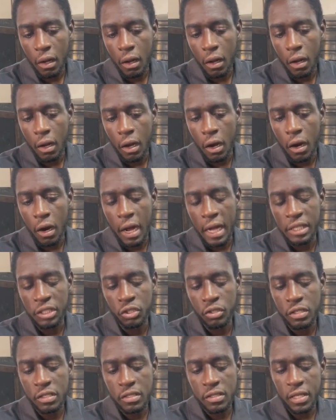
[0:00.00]
or
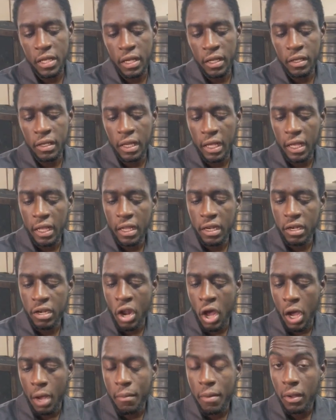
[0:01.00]
adjusting the
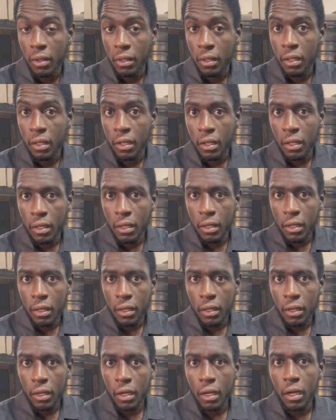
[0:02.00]
knob
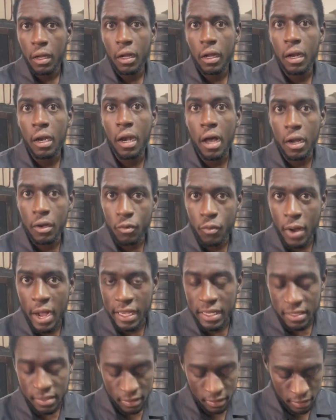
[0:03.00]

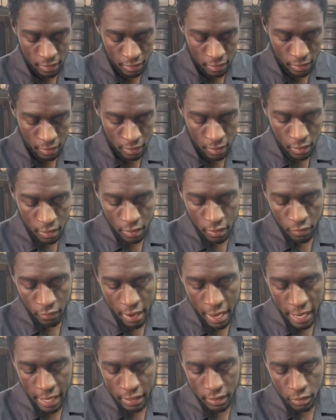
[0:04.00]
clockwise,
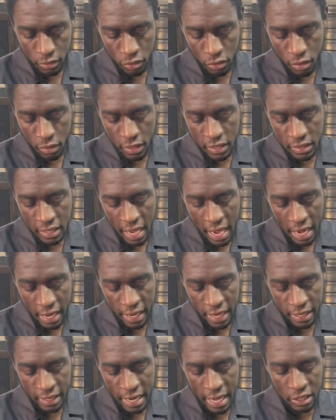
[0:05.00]
right, to the desired
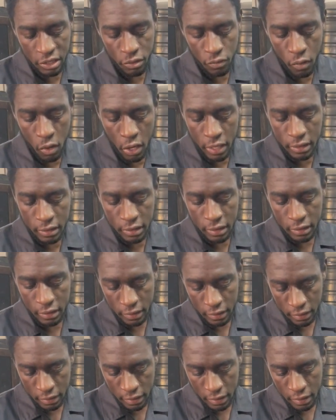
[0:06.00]
length that you want.
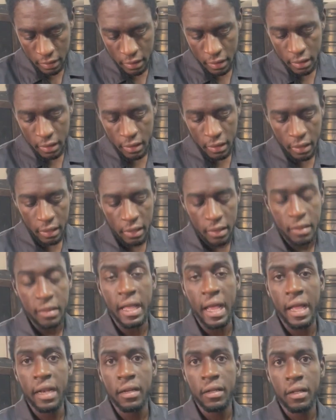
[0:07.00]

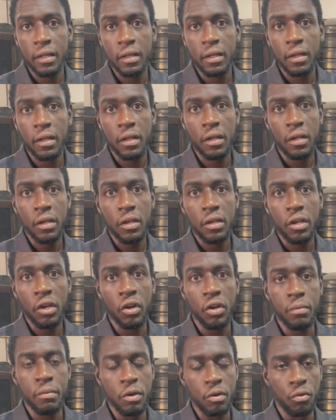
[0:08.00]
Then you're
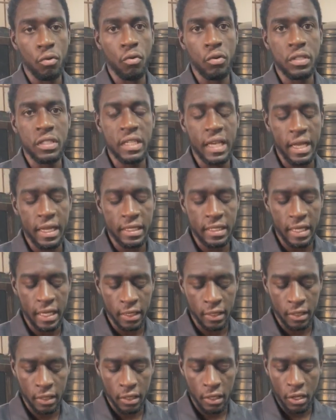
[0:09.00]
going to be
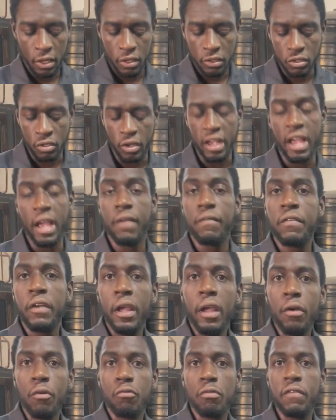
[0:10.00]
rotating. So
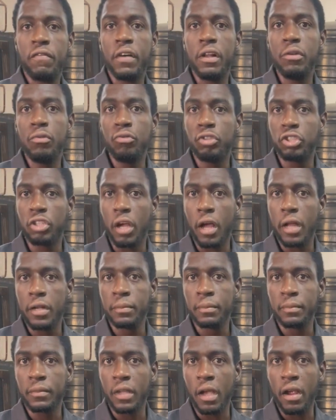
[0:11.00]
every revolution
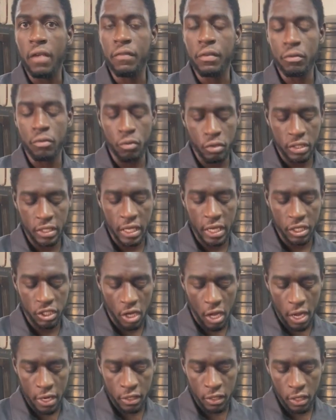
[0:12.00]
or every
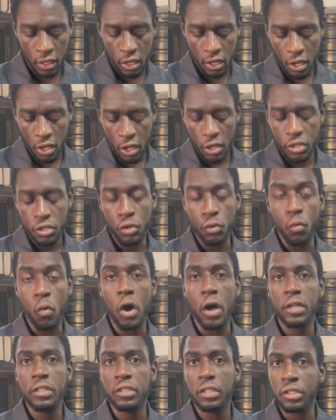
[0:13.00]
rotation, you
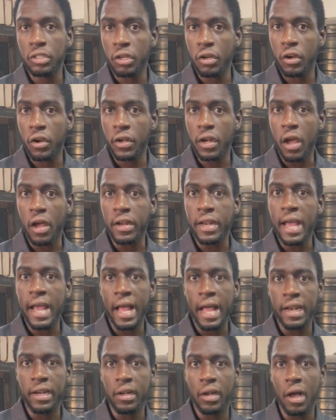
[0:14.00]
want to turn on the
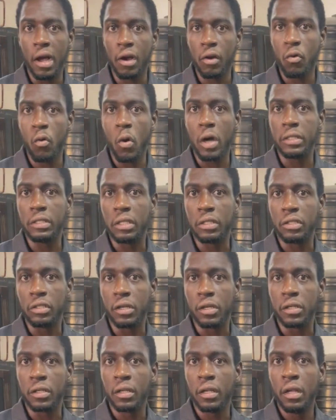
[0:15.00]
handle a quarter
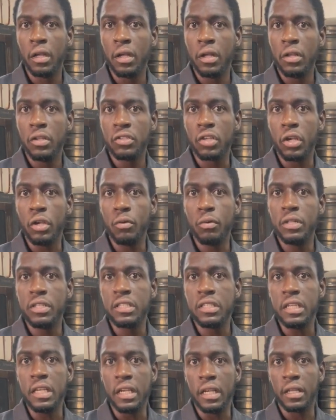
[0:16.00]
turn. So you will
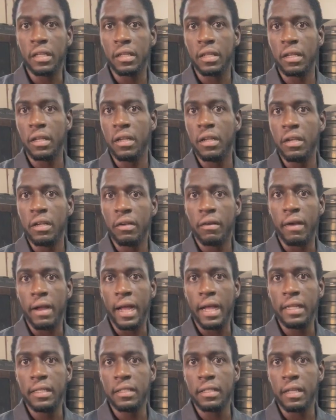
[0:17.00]
see,
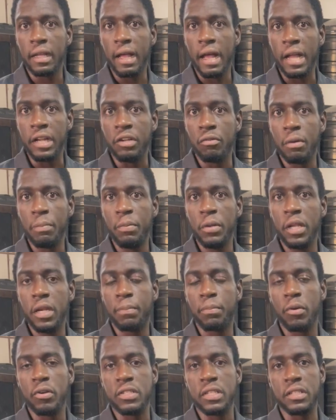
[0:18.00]
right? And you repeat the
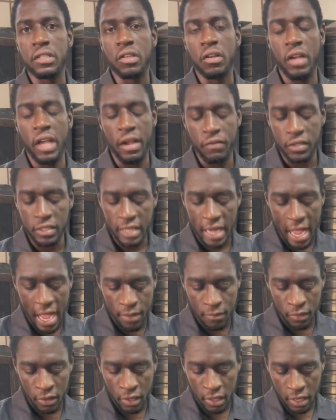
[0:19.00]
process. So every
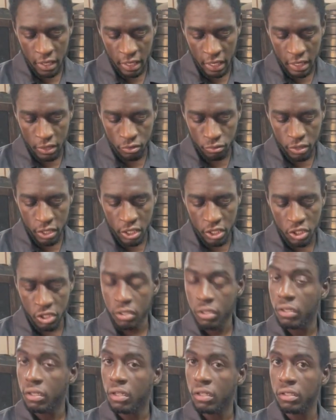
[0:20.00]
time it
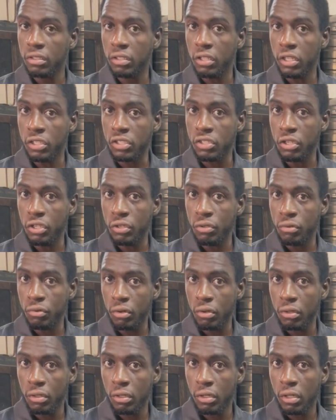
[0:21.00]
reaches to
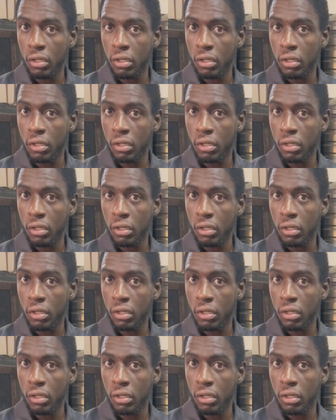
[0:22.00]
you,